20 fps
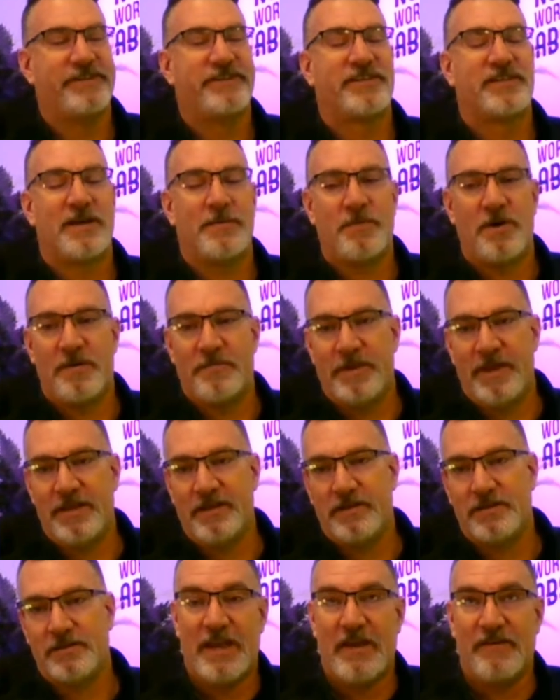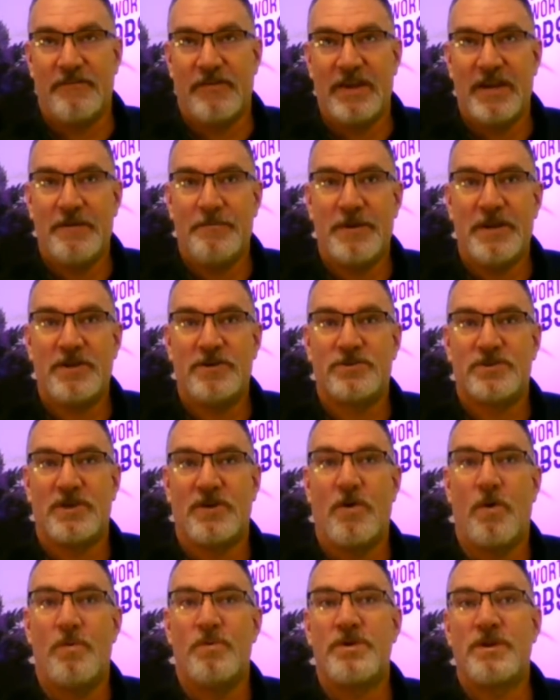Yeah. Come on, man. If anybody who's
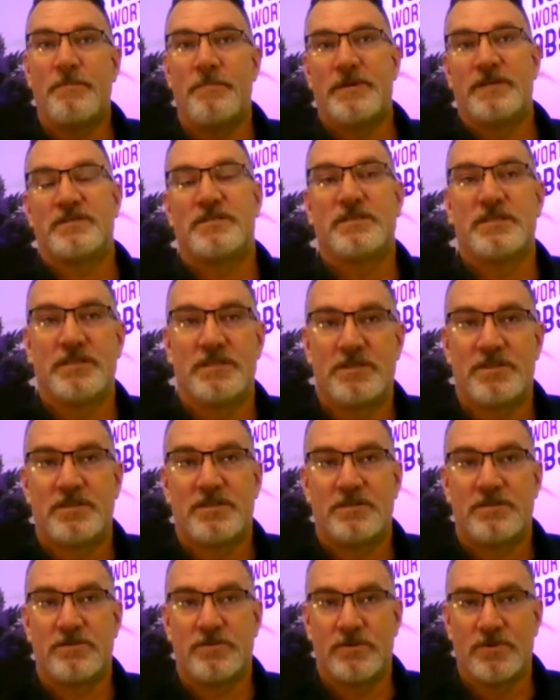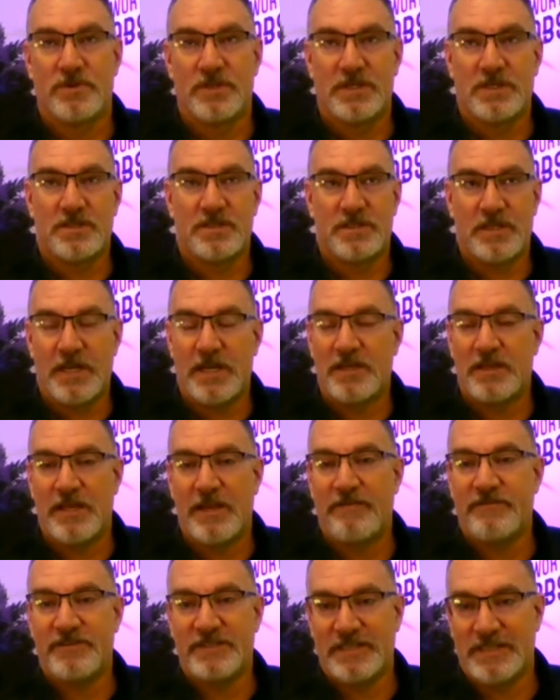owned a business through this, they,
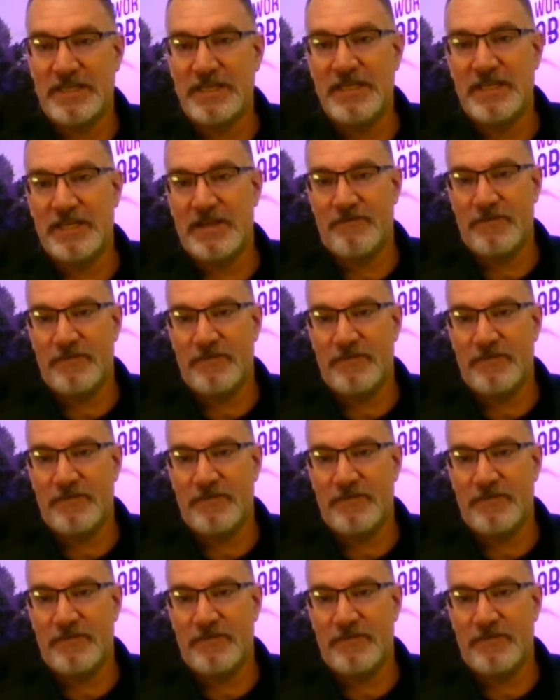they've seen the